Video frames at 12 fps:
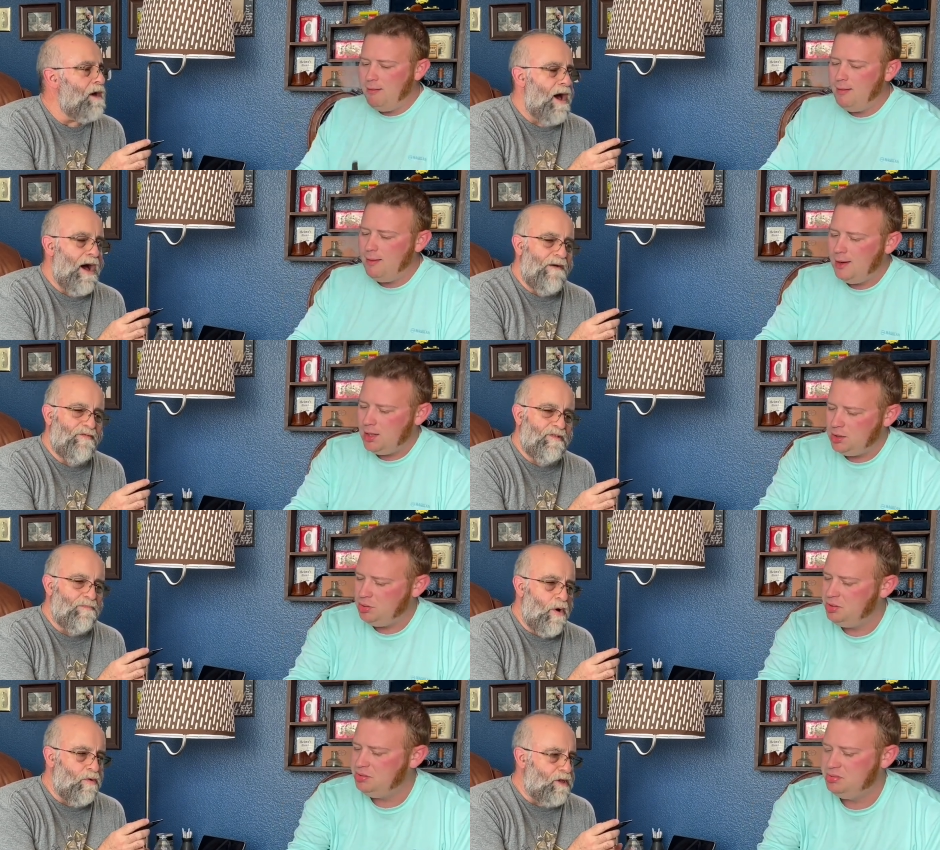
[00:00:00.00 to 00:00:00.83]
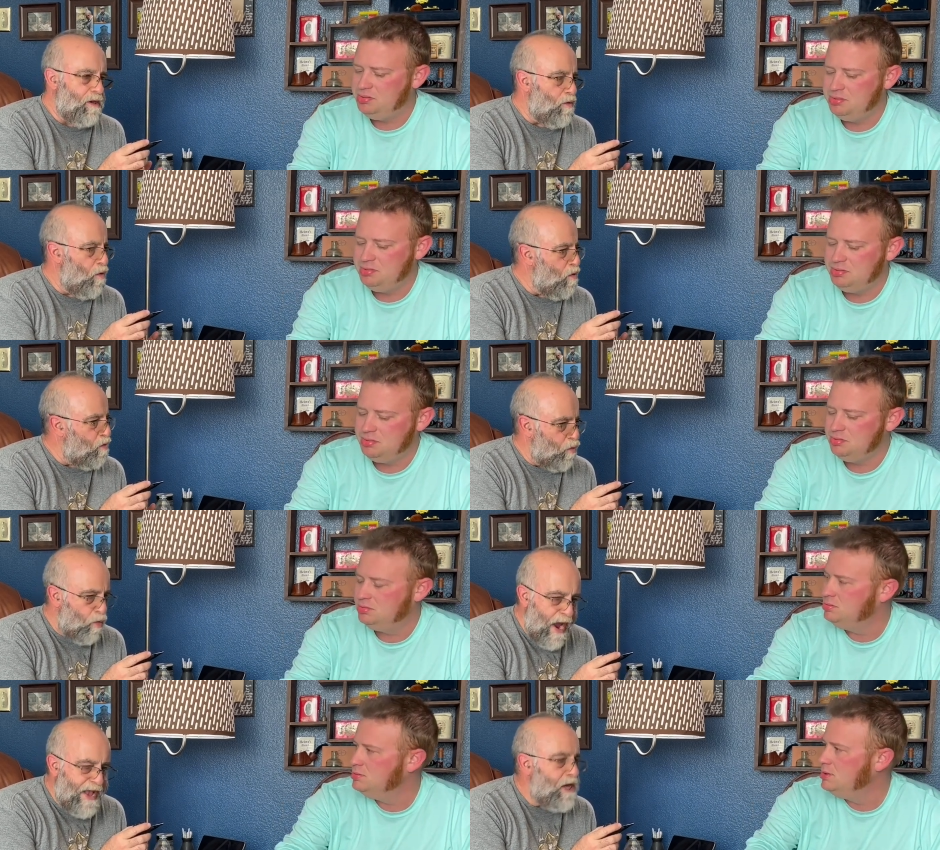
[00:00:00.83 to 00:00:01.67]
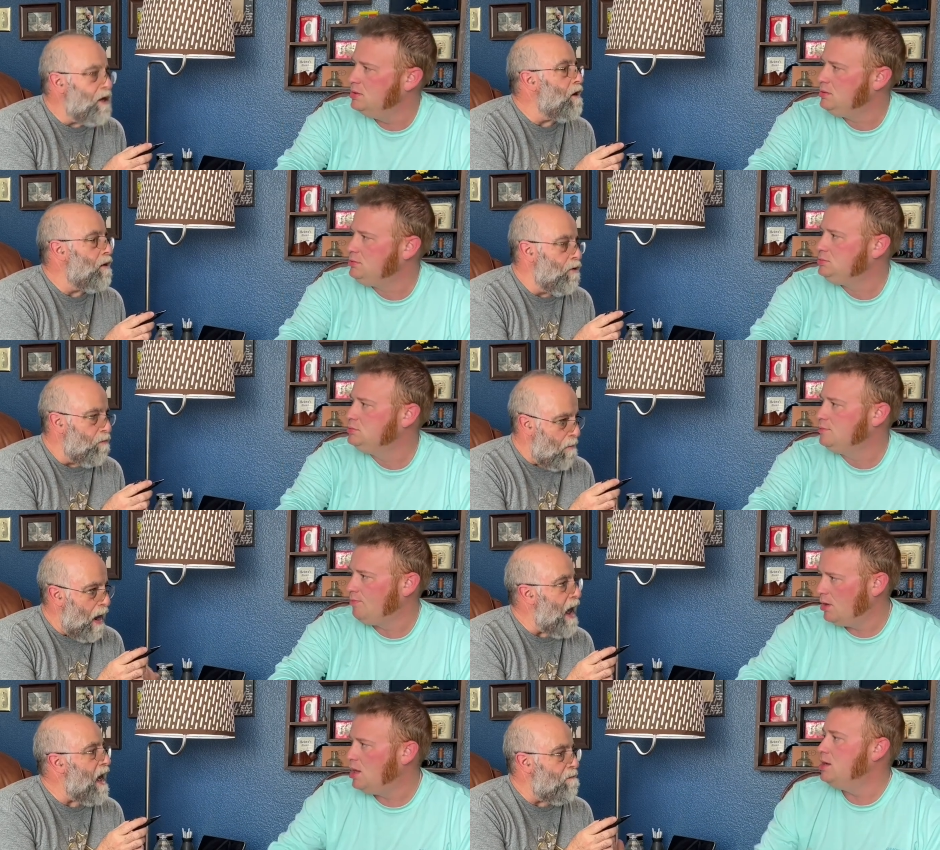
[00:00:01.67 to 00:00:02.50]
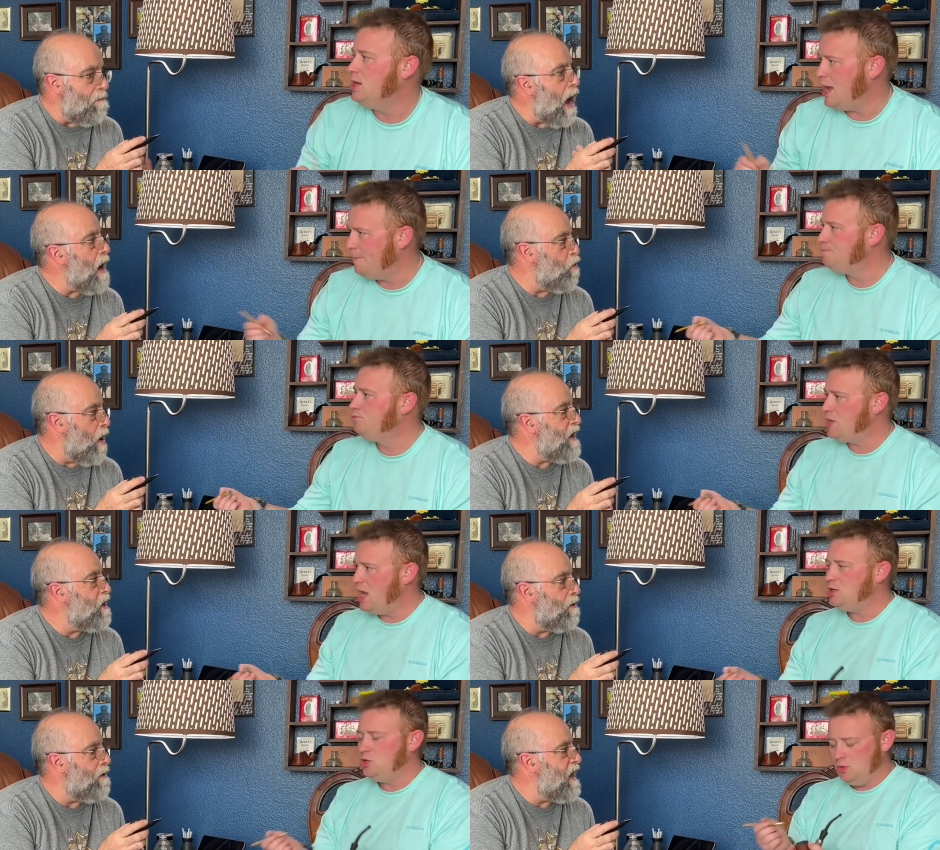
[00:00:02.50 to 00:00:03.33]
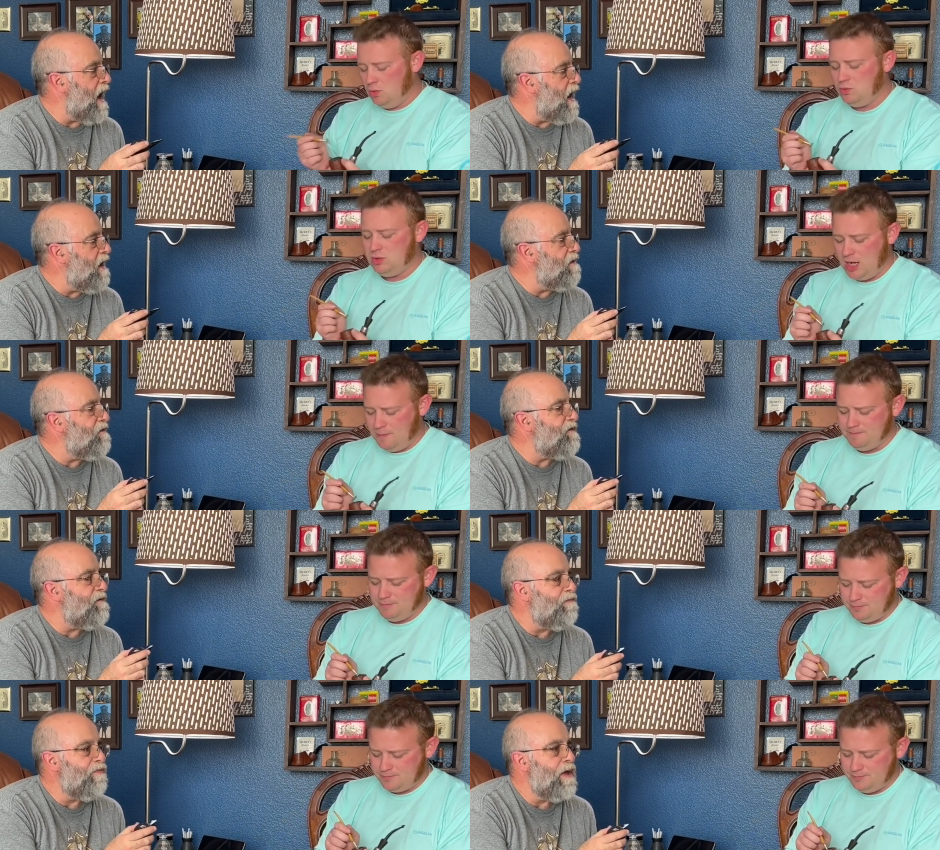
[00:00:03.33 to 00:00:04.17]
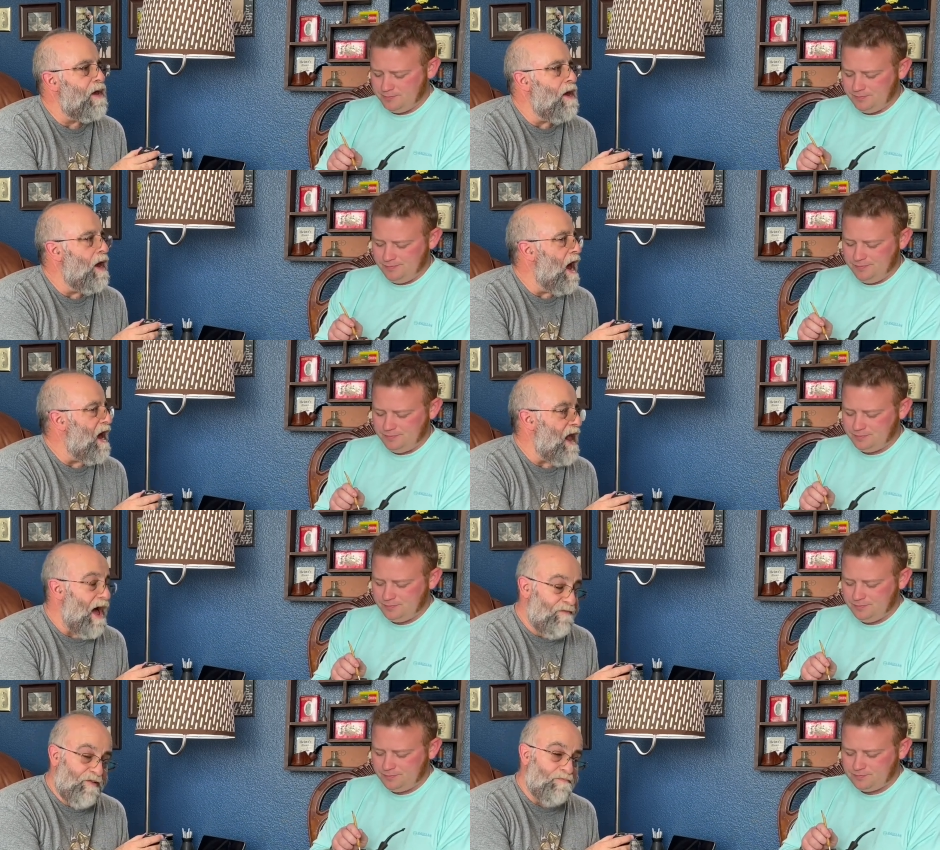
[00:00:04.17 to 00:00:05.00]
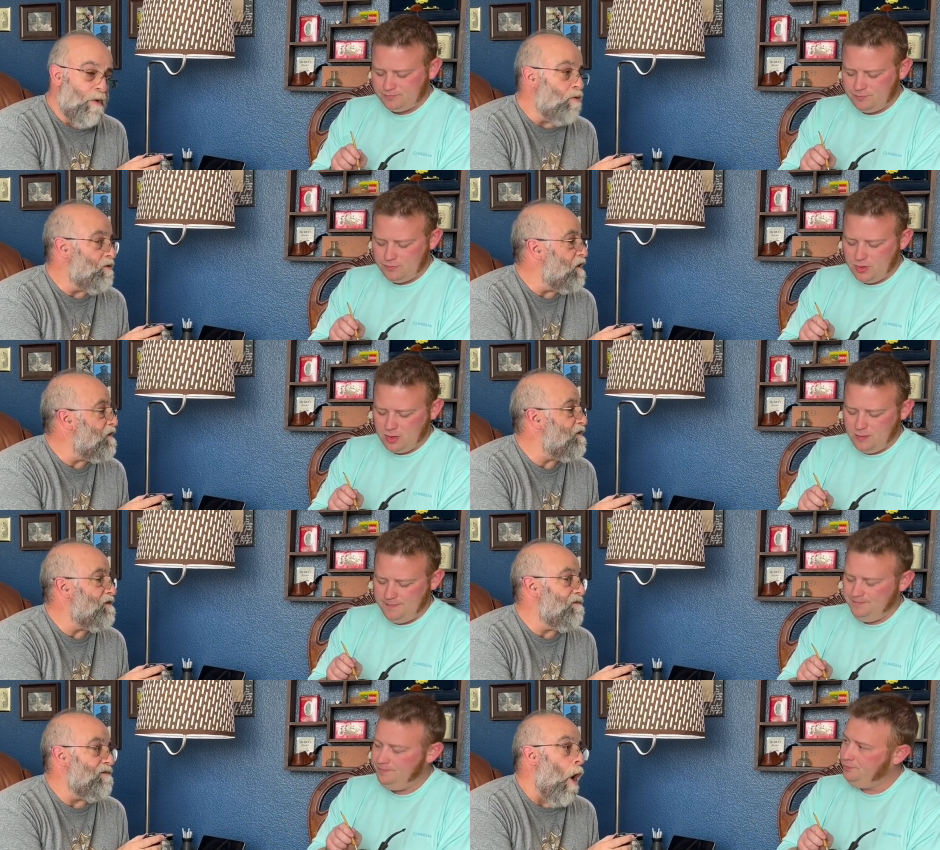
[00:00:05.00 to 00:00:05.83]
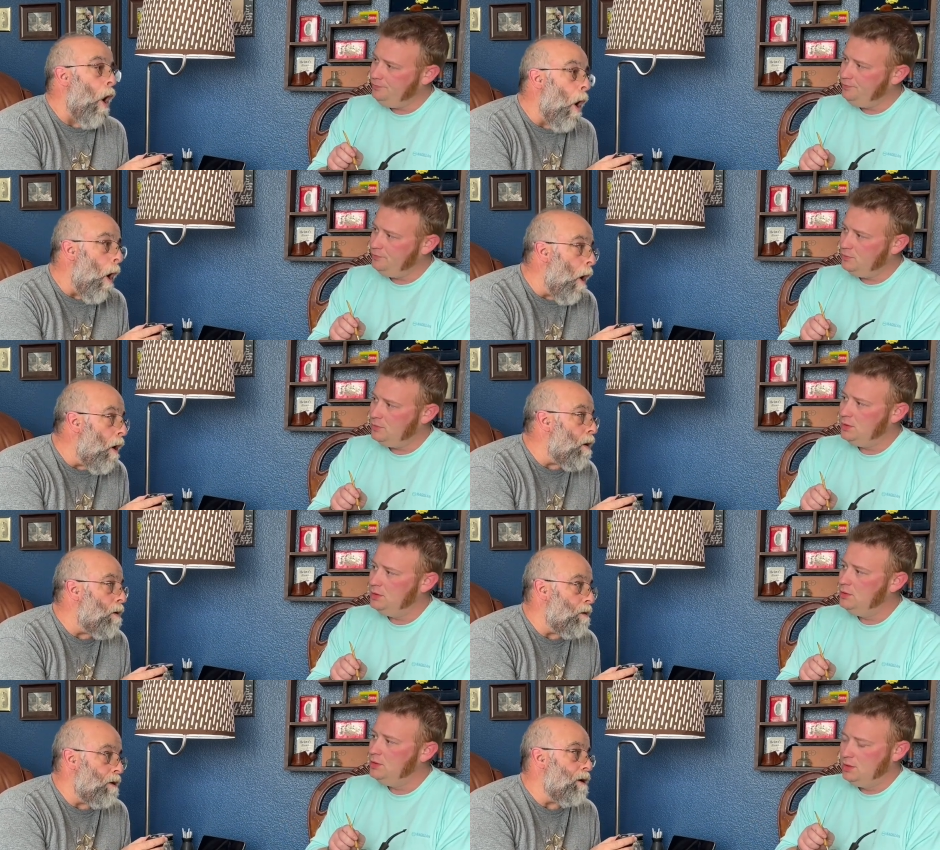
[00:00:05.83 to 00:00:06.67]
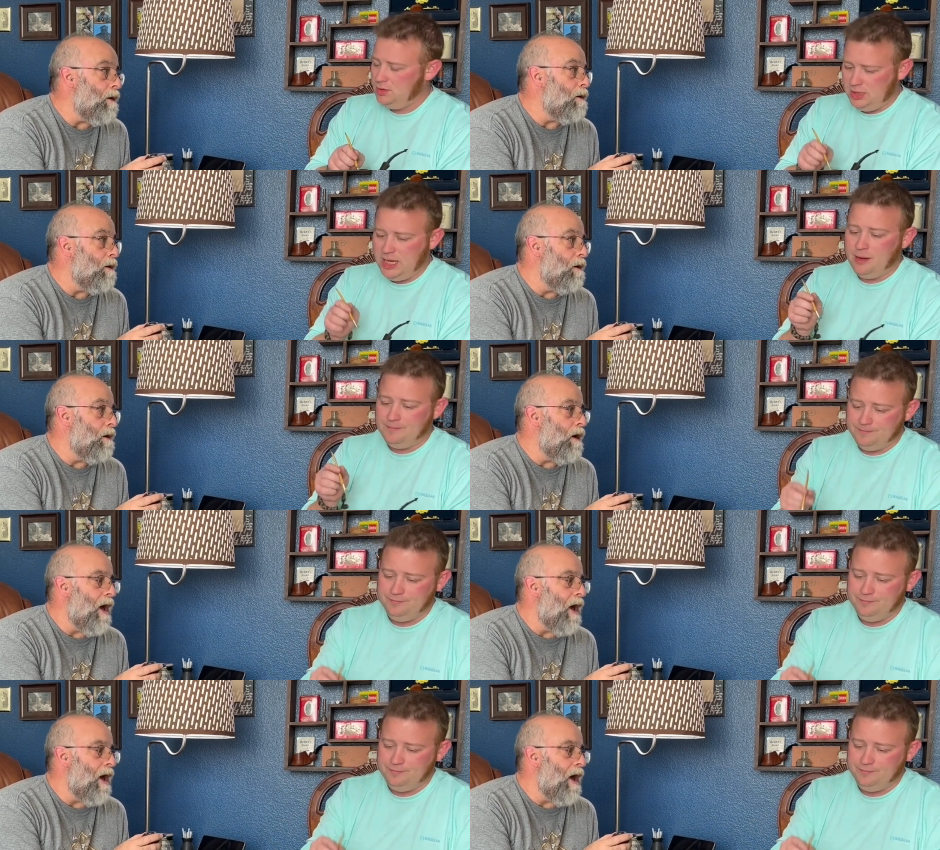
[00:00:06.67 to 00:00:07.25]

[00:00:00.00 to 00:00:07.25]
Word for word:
Speaker 1: I've smoked it regular my, at yeah, my regular cadence, yep. and I smoked this hard. Yeah.